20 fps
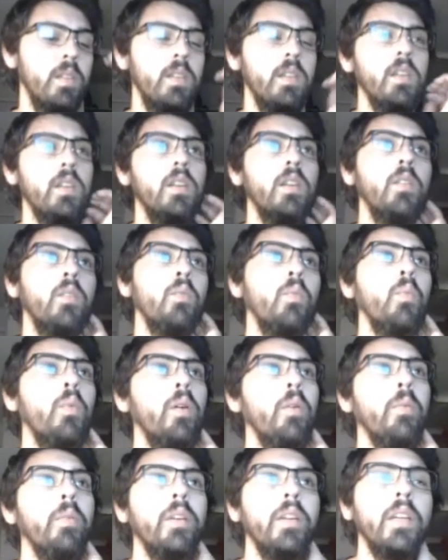and where
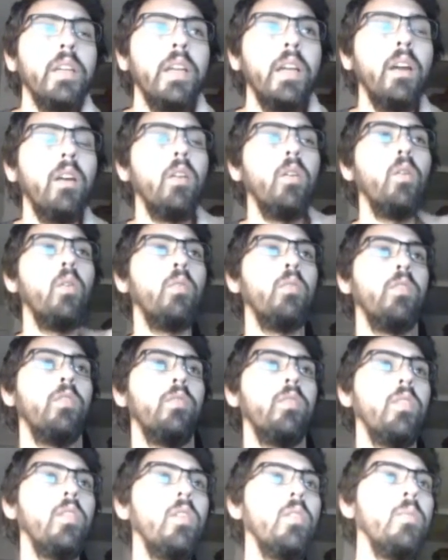we're going to get our
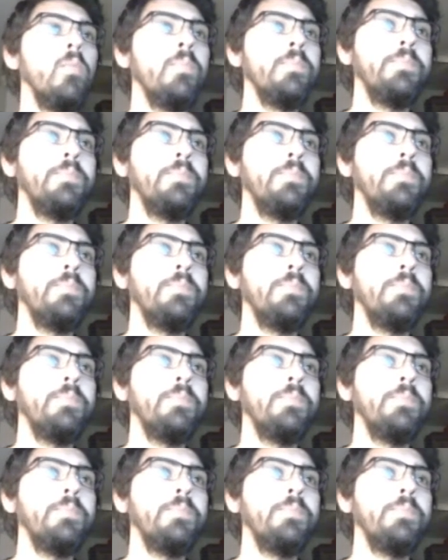overflow.